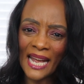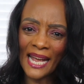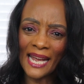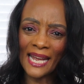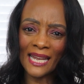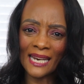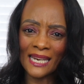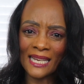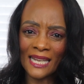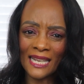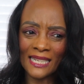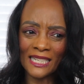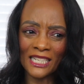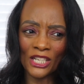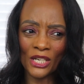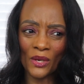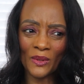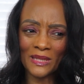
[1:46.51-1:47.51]
And
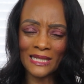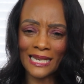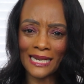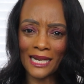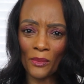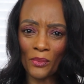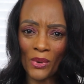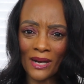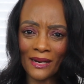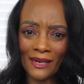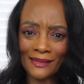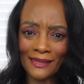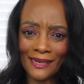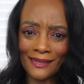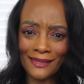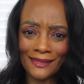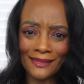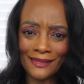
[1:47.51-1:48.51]
you know, it's like a product
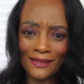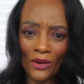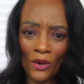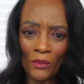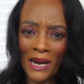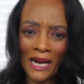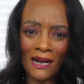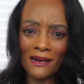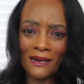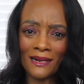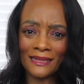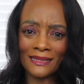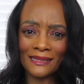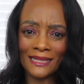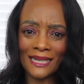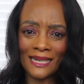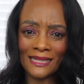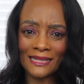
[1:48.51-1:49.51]
that, oh my God,
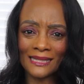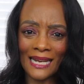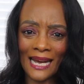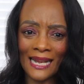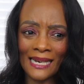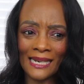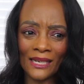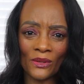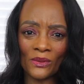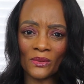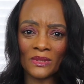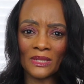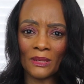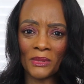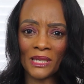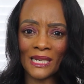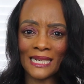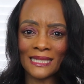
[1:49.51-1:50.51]
I didn't know
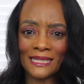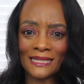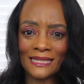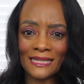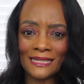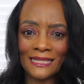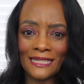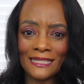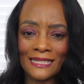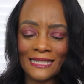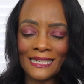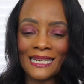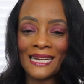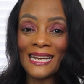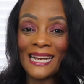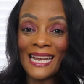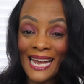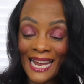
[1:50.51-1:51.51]
something like this existed.
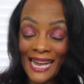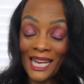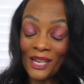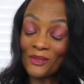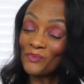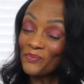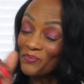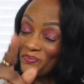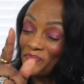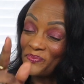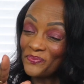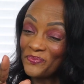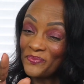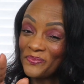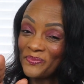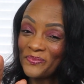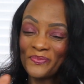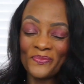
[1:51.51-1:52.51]
And
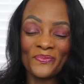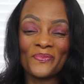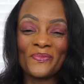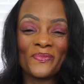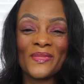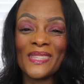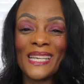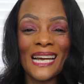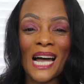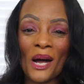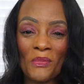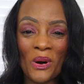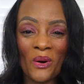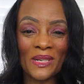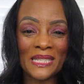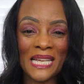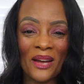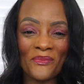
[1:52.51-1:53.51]
I'm
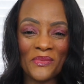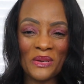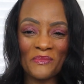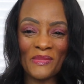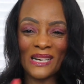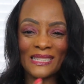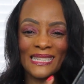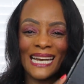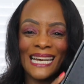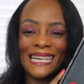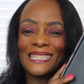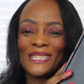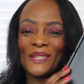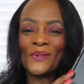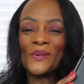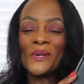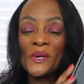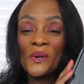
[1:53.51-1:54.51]
always happy about that.
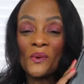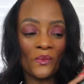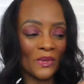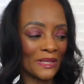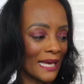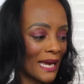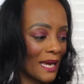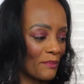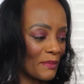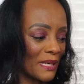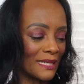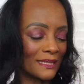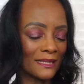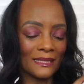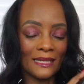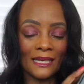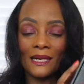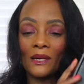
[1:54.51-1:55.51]
So with that being
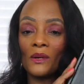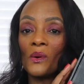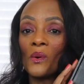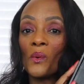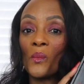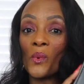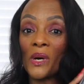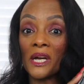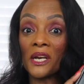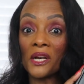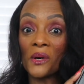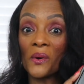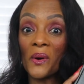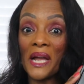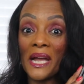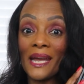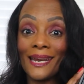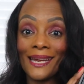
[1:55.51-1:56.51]
said, we're gonna go
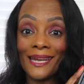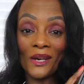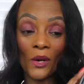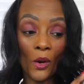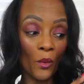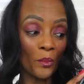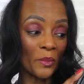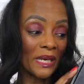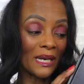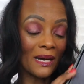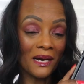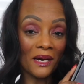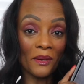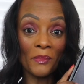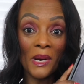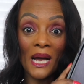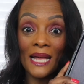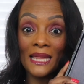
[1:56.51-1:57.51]
ahead and open
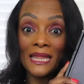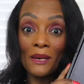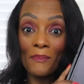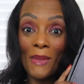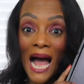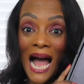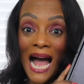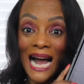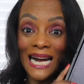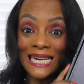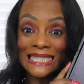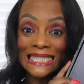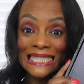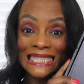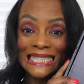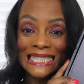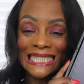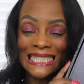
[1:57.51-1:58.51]
up the
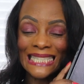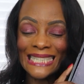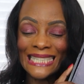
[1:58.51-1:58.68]
box.